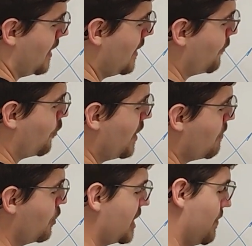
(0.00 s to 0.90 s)
If we
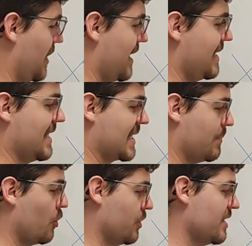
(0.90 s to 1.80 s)
multiply these
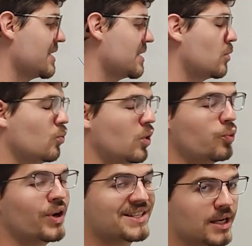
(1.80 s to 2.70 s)
exponents, what
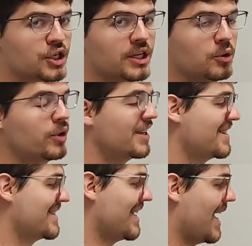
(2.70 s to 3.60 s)
we're essentially doing
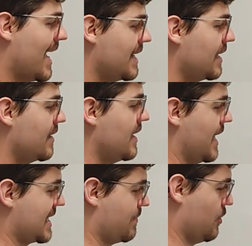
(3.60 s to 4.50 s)
is adding the
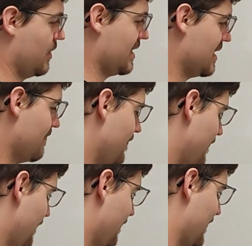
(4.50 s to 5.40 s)
exponents
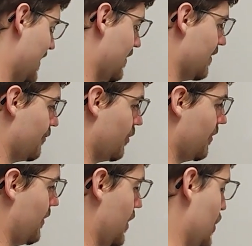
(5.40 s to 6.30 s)
for the
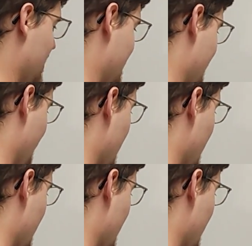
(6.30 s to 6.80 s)
functions.